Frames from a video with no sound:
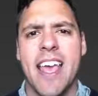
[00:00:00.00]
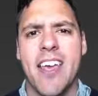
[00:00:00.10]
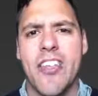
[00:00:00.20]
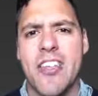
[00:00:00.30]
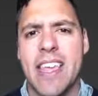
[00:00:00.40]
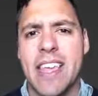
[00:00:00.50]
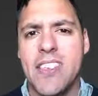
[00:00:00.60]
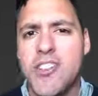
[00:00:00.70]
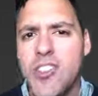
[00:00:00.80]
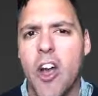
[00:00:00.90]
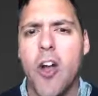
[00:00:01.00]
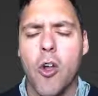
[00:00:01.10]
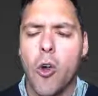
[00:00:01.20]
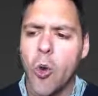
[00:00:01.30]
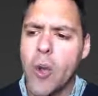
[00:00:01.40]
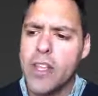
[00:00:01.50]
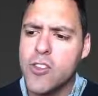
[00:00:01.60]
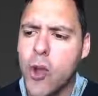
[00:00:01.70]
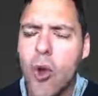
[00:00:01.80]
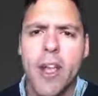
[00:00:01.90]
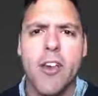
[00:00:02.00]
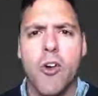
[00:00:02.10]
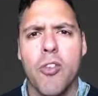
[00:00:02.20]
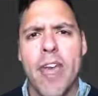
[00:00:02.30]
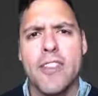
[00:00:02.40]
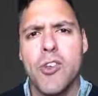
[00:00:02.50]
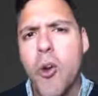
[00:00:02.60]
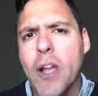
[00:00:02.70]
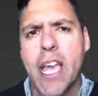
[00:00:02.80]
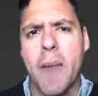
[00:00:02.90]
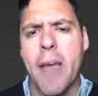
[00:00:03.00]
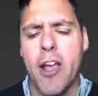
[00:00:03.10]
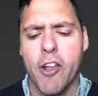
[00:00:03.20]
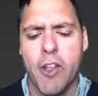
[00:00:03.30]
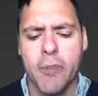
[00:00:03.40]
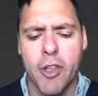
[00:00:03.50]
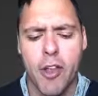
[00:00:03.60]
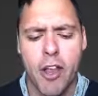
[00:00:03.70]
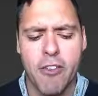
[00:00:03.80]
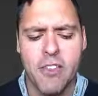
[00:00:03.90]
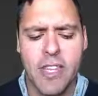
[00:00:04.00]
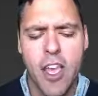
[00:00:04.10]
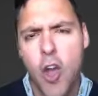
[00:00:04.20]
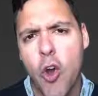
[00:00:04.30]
the stock or we're talk or they're talking about a cryptocurrency,